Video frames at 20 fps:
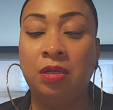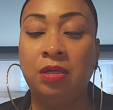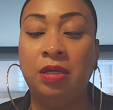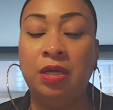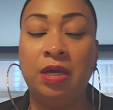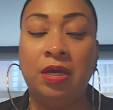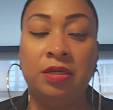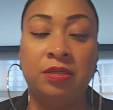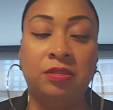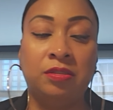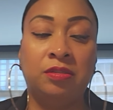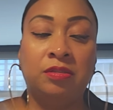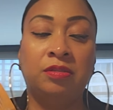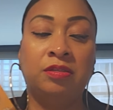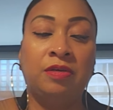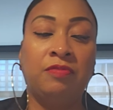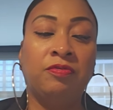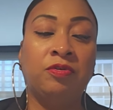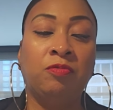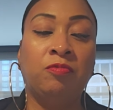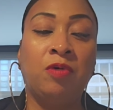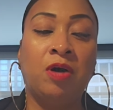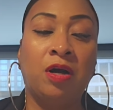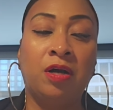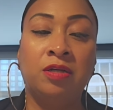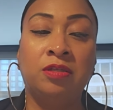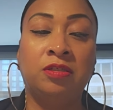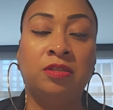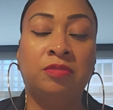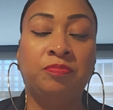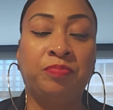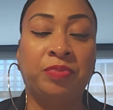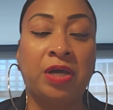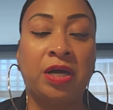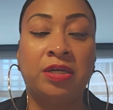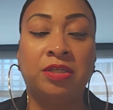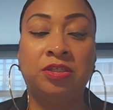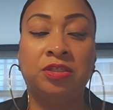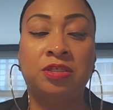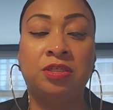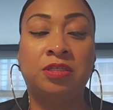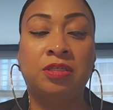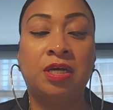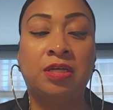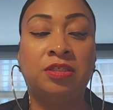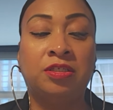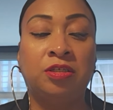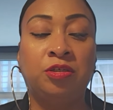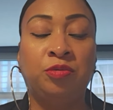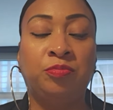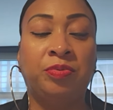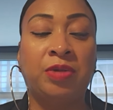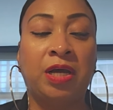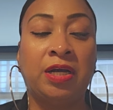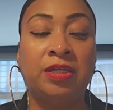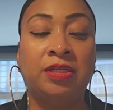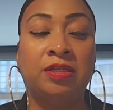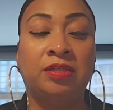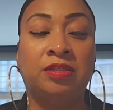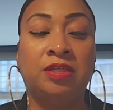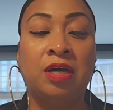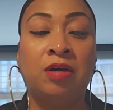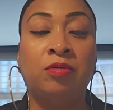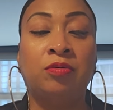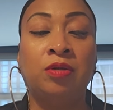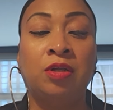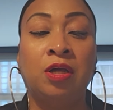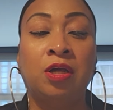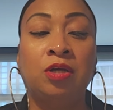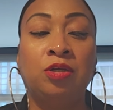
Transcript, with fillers: Yes, Seven of Wands, blockages. I see you blocking this out.